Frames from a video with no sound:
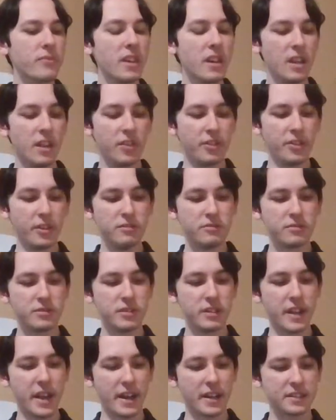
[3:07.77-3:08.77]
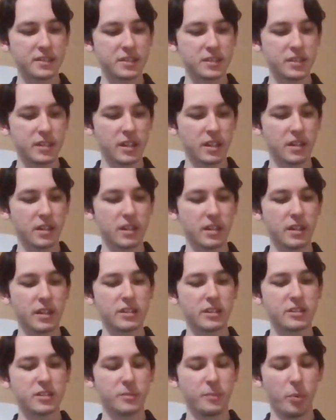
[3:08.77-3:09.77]
enthusiastic
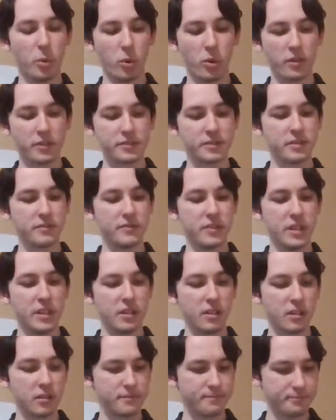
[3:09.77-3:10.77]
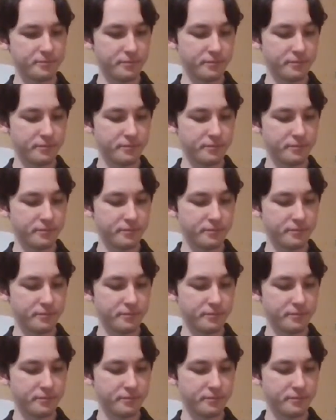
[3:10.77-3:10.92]
supporters of Niger,